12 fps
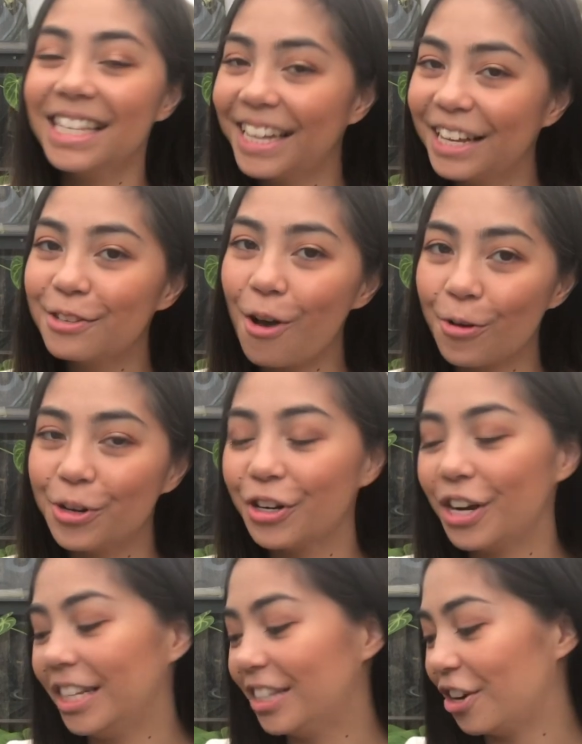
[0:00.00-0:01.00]
it gets older
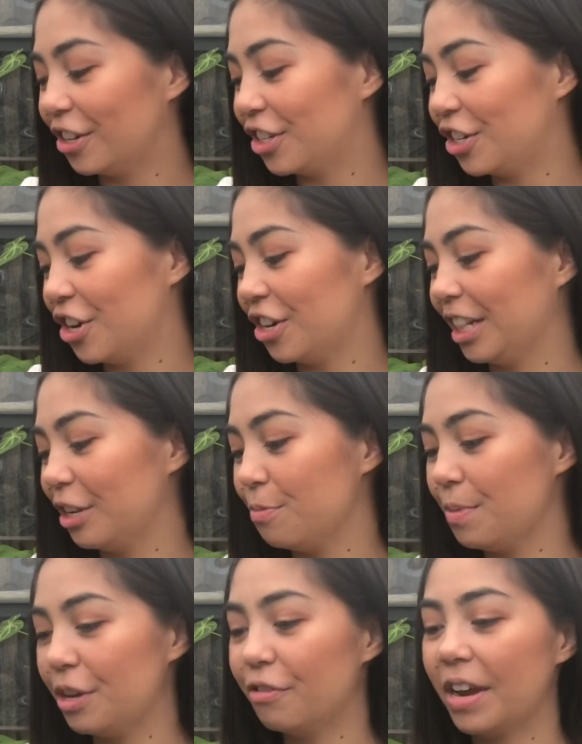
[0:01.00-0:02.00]
it starts to turn a little
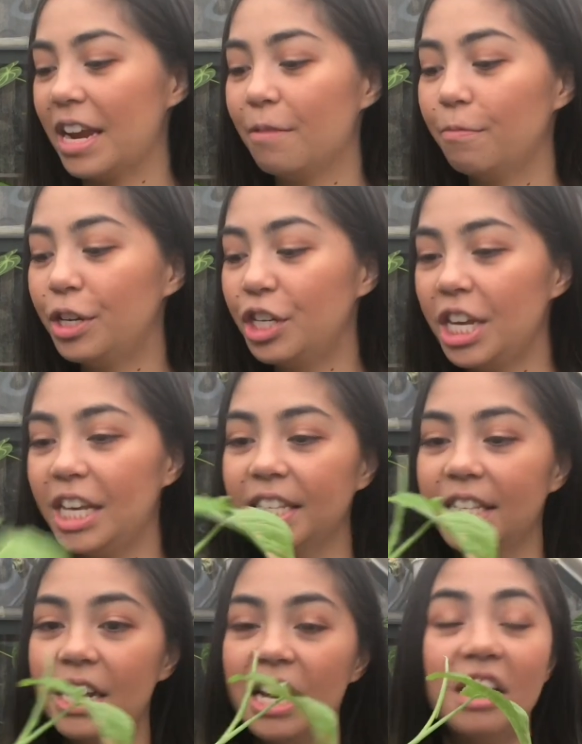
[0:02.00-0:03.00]
bit green, which
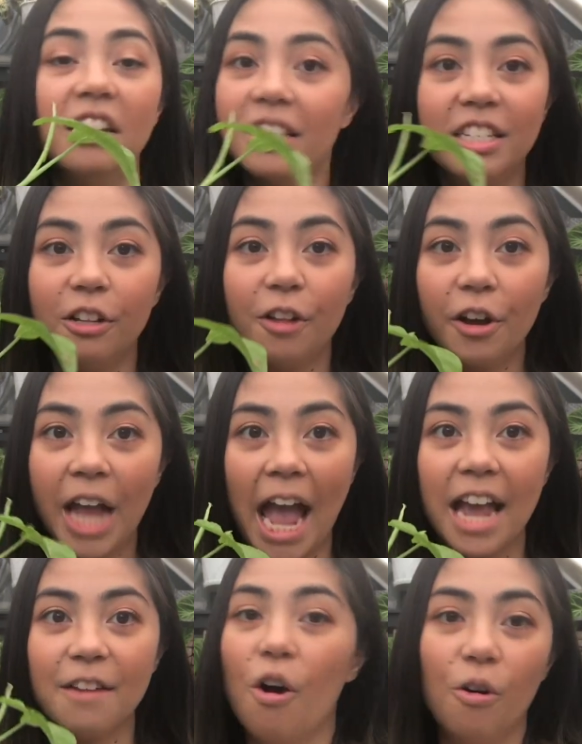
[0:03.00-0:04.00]
is still
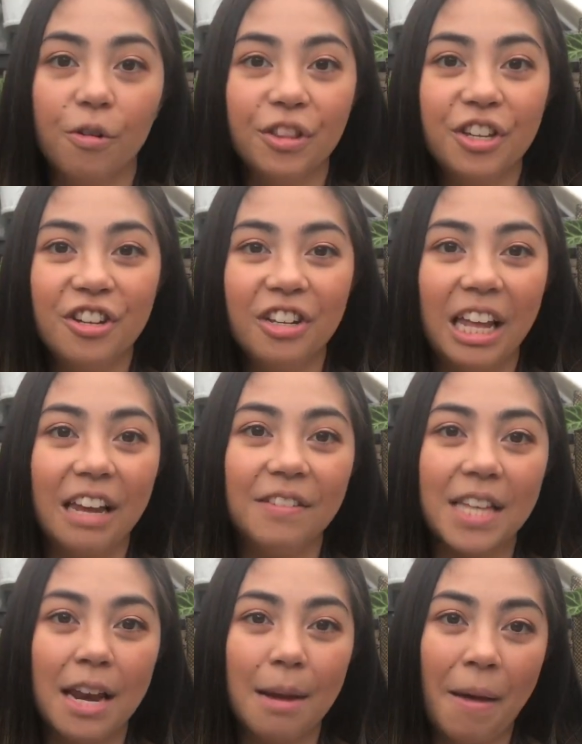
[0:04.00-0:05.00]
okay. All the new leaves
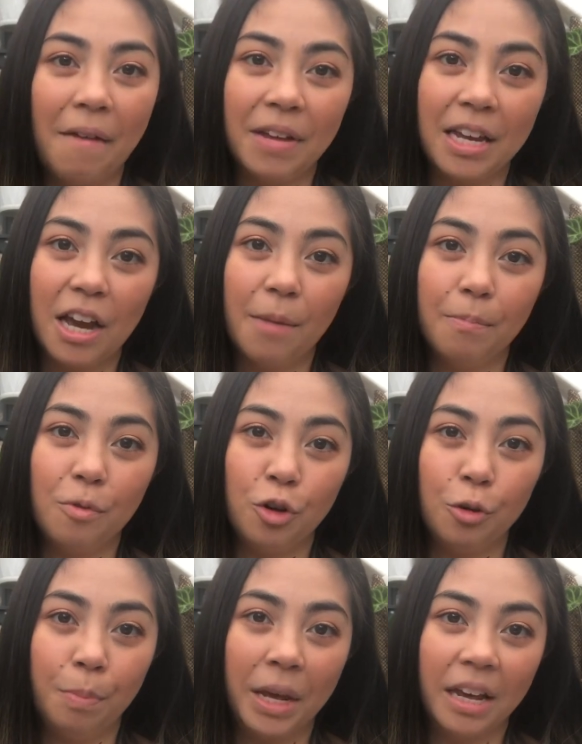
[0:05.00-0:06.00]
end up having
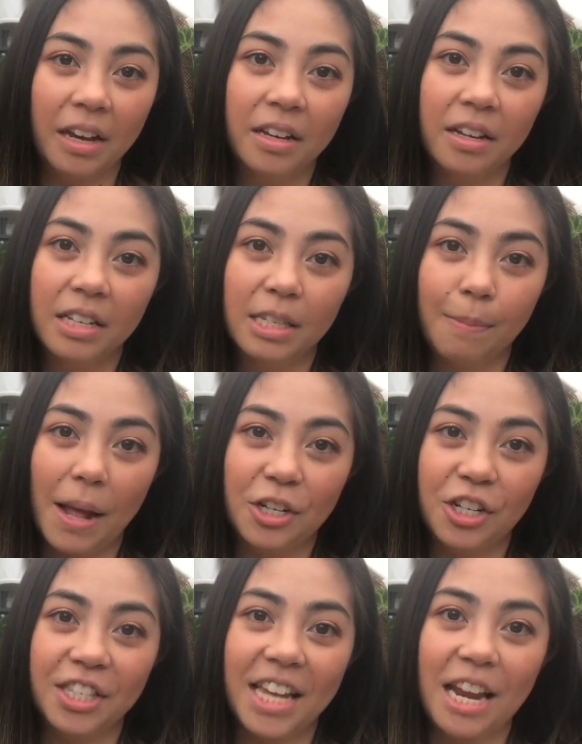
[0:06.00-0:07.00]
new pink
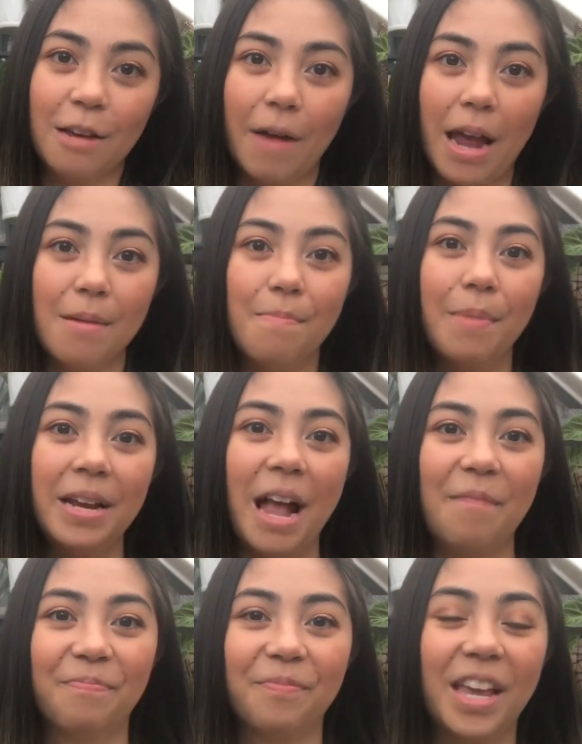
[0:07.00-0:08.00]
splashes anyway. But yeah,
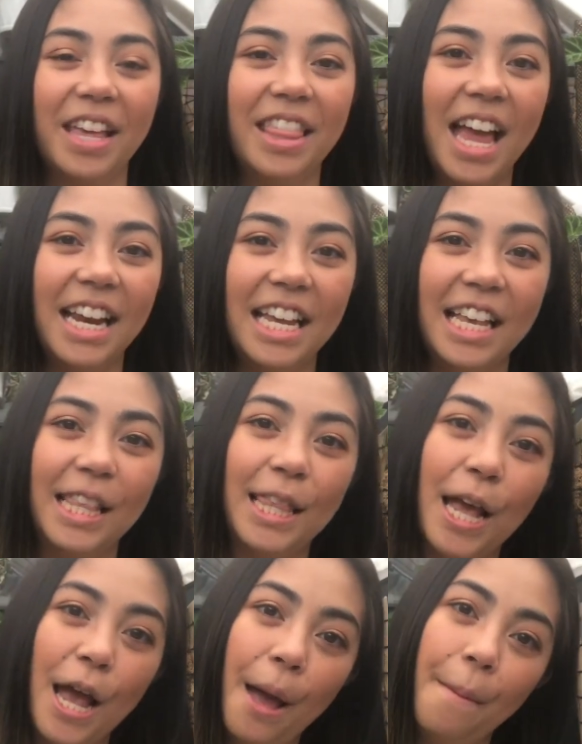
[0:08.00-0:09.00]
that is
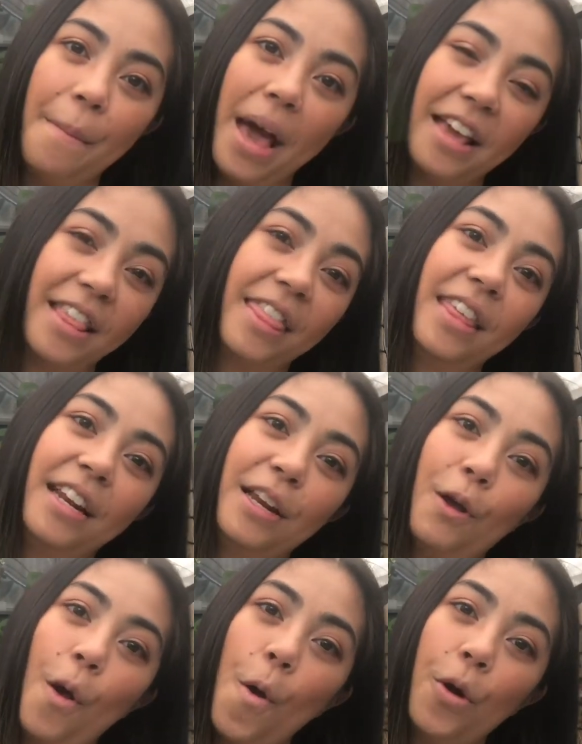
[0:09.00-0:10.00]
my
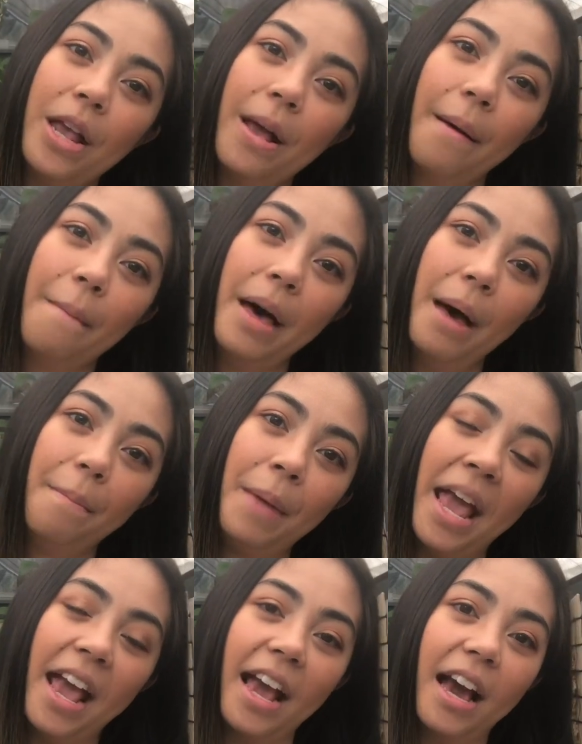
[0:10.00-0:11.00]
Syngonium
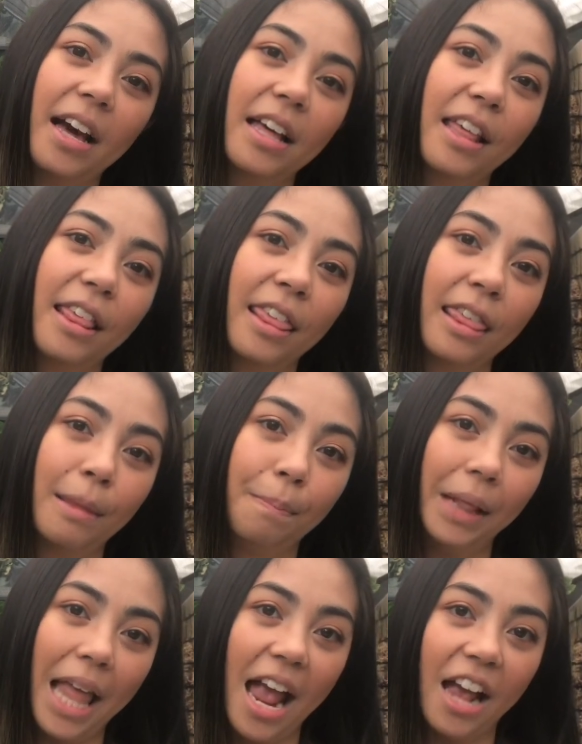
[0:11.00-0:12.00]
Pink
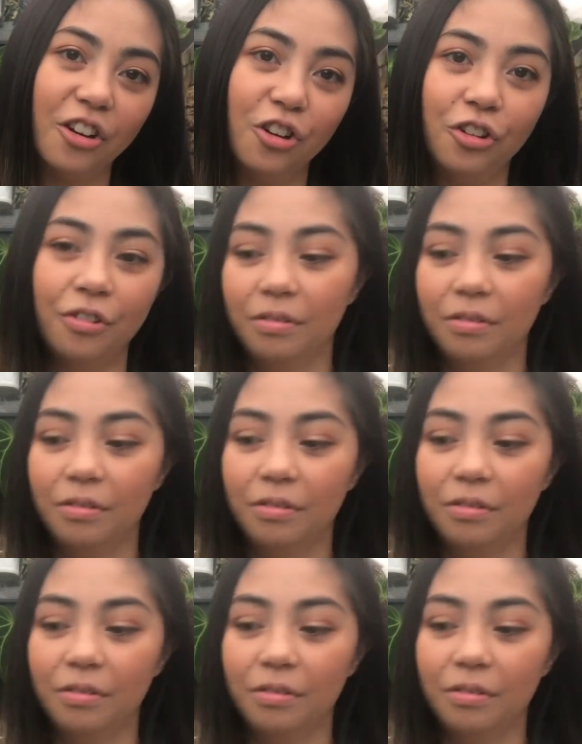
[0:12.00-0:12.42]
Splash.